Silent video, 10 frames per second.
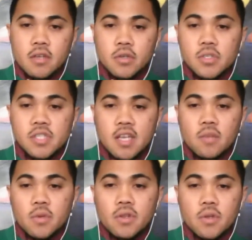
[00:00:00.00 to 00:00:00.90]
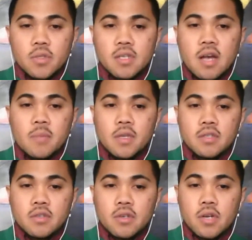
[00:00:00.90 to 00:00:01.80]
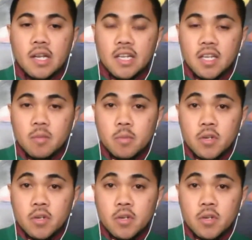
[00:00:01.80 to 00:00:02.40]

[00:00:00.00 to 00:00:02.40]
You'll send one of those copy to your cleaning